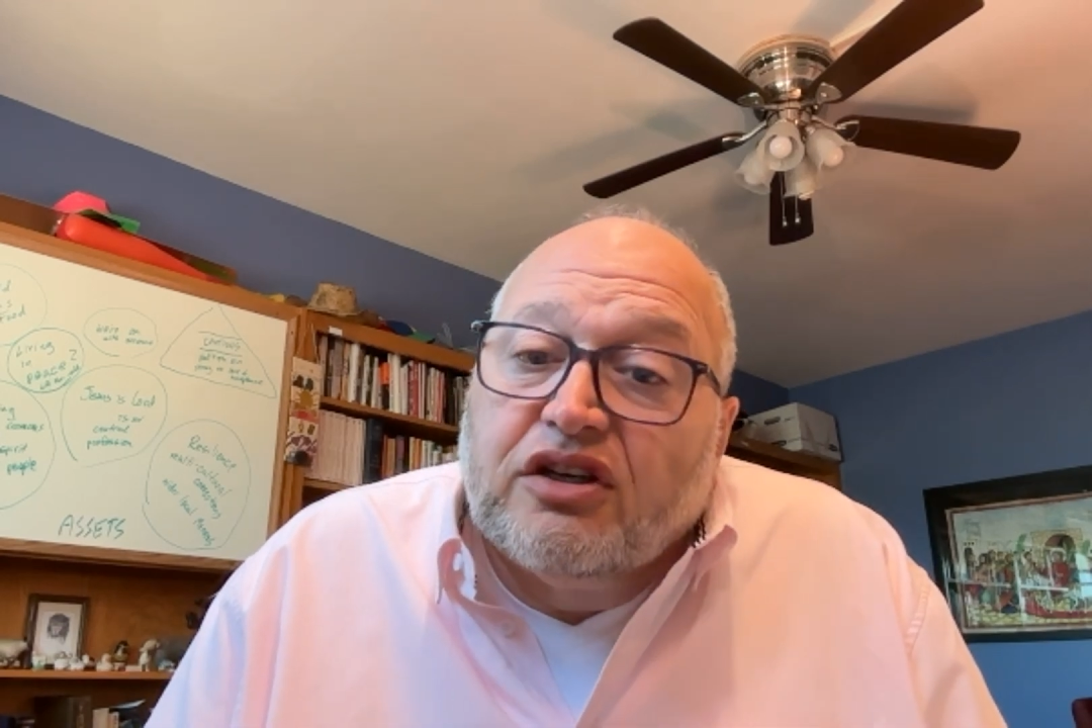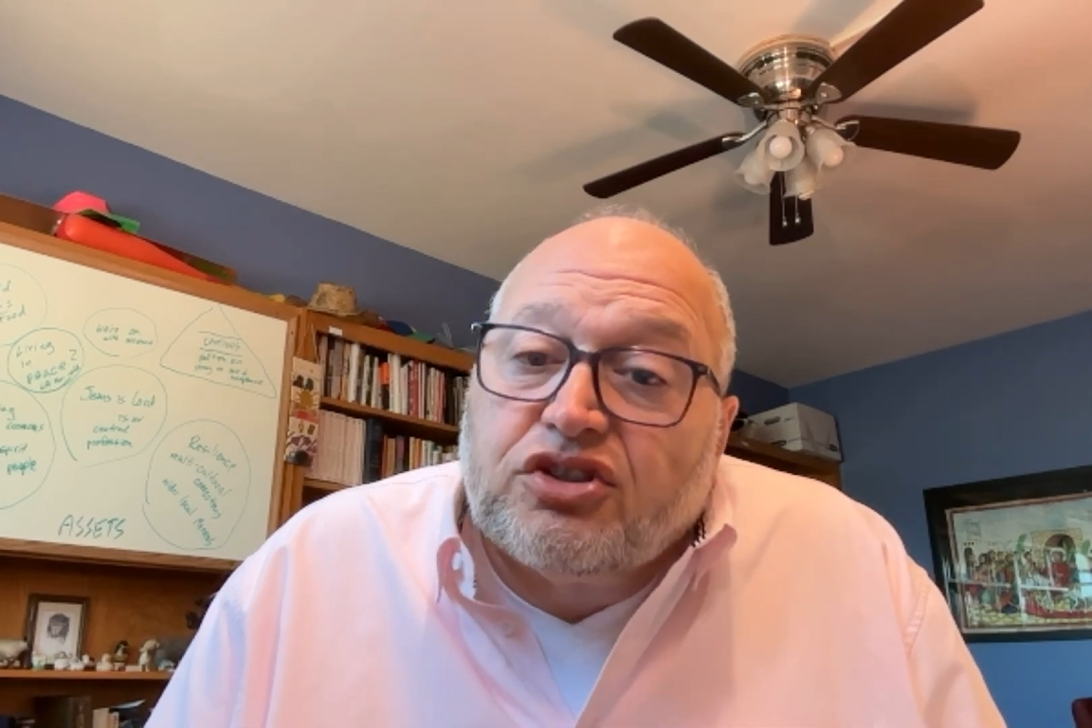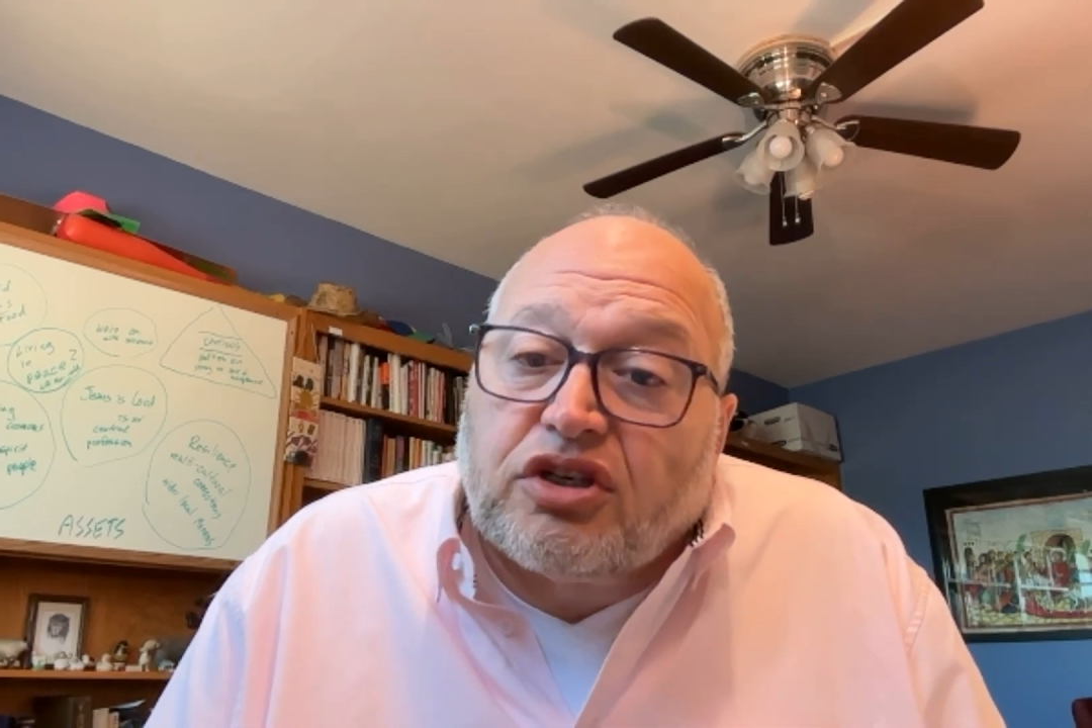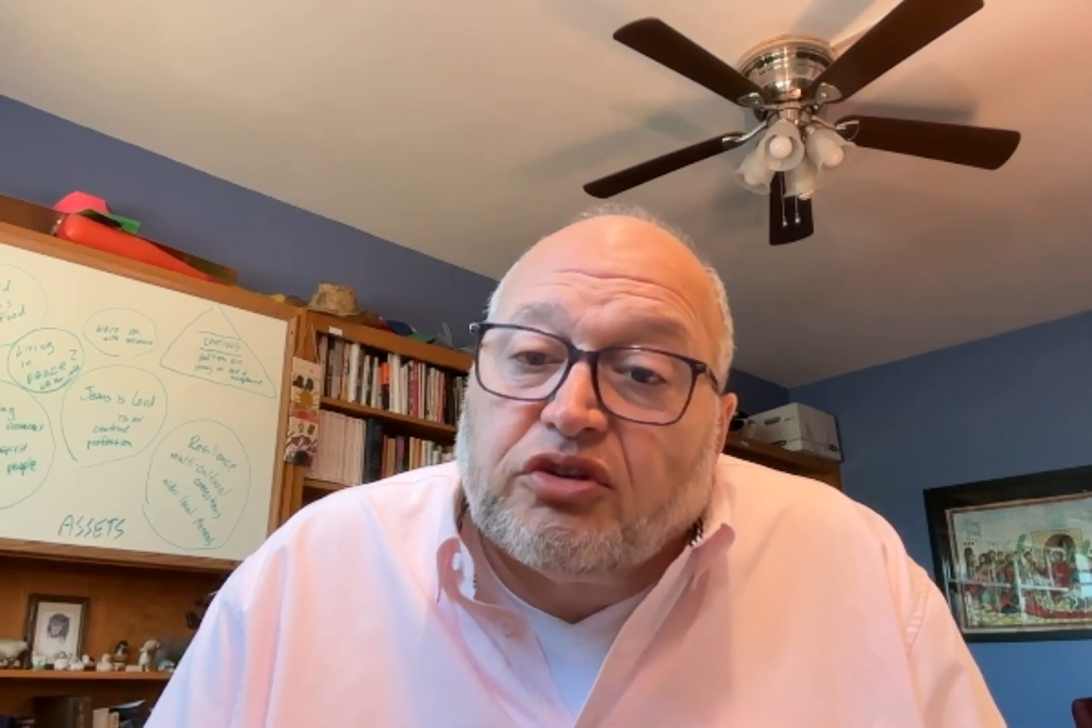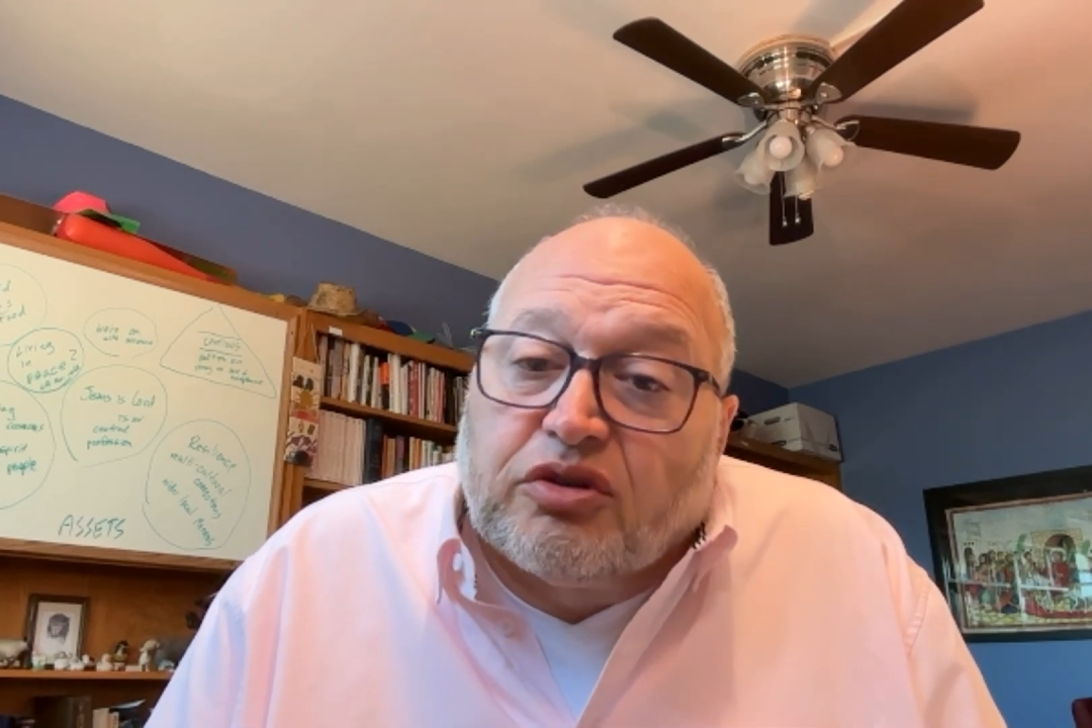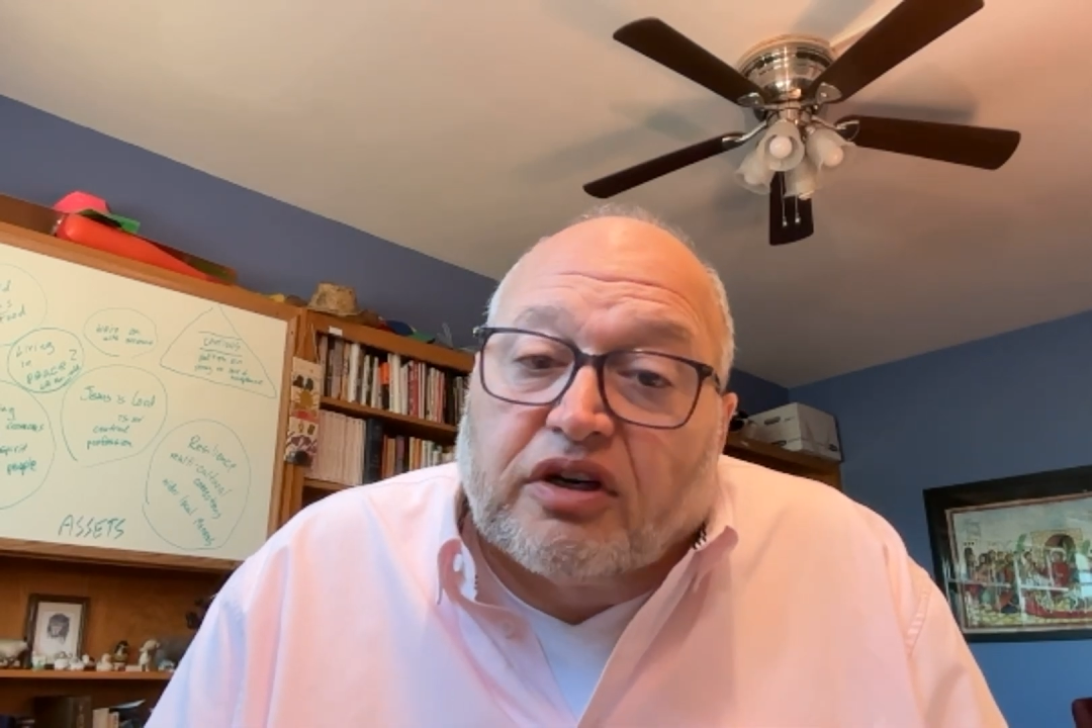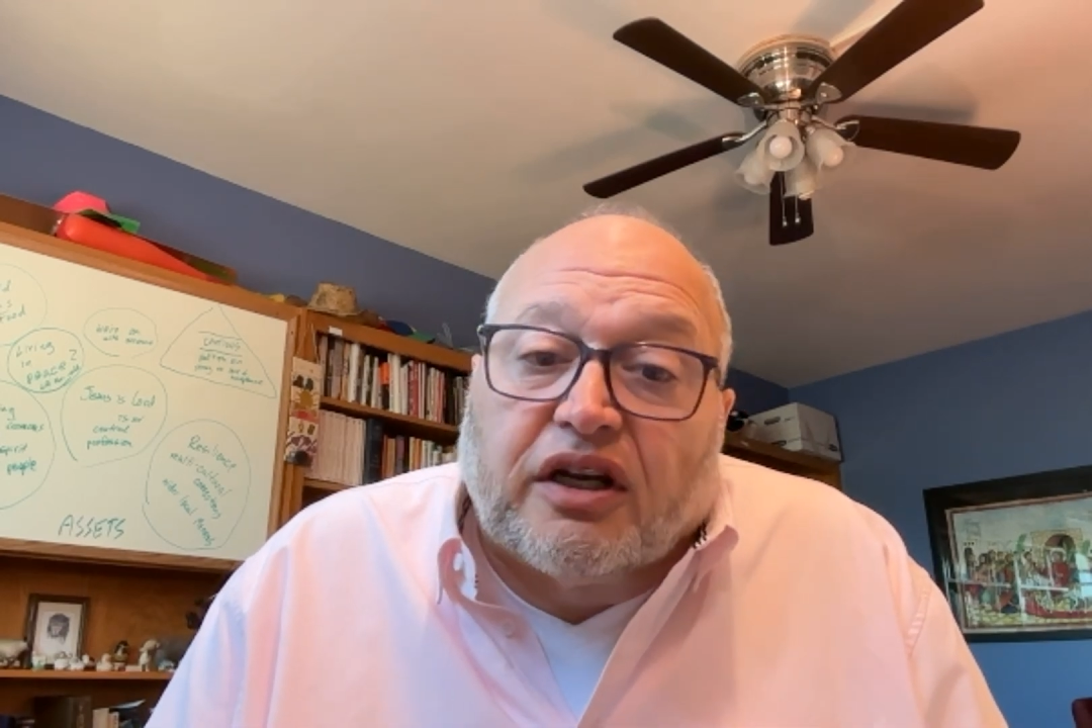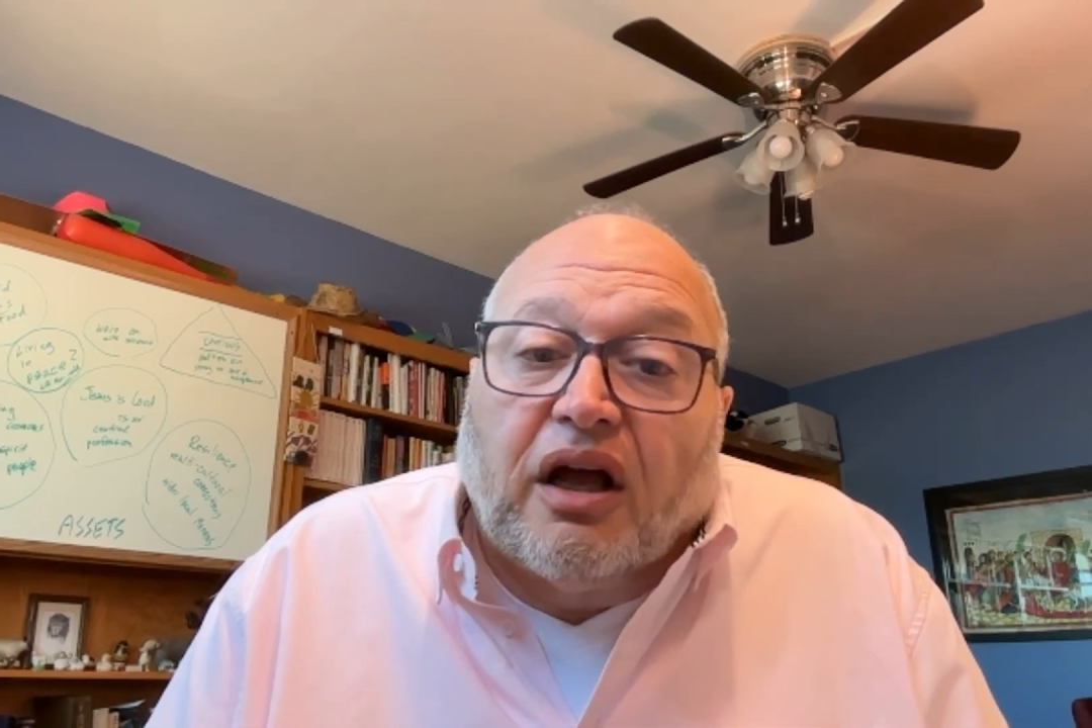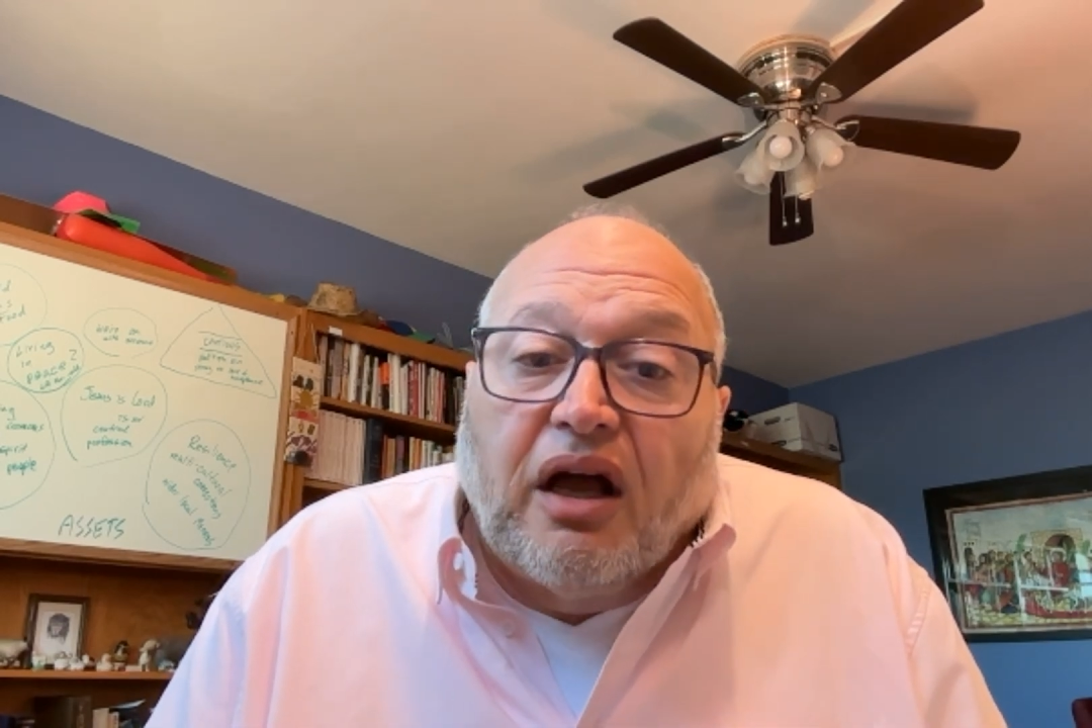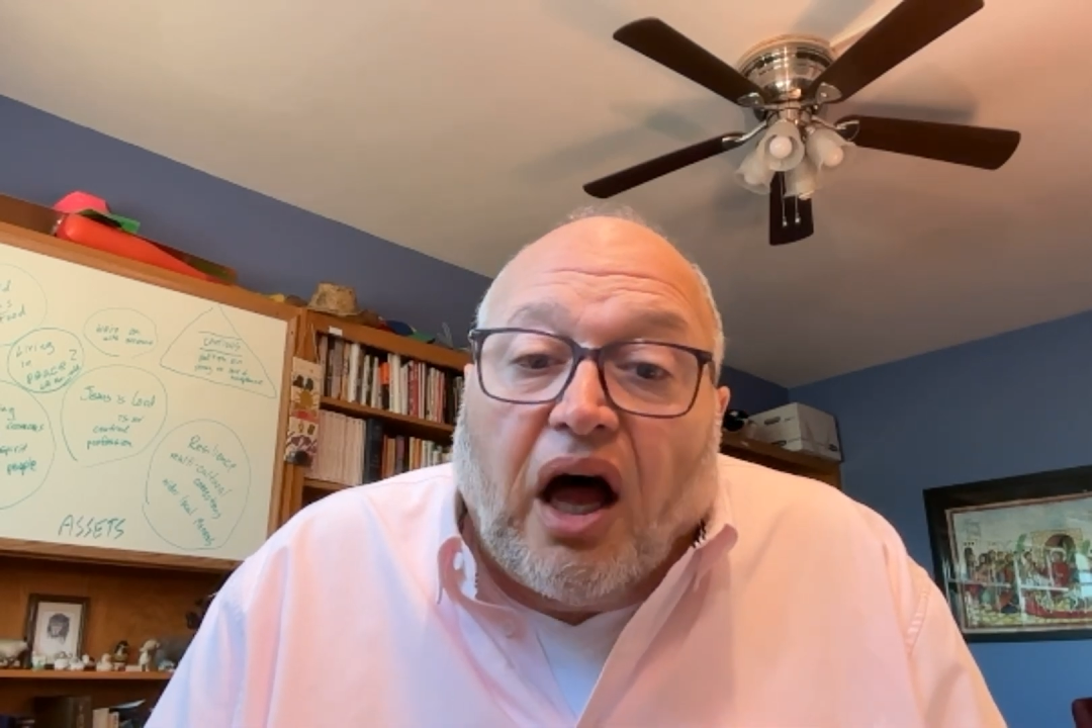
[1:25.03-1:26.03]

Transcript: children.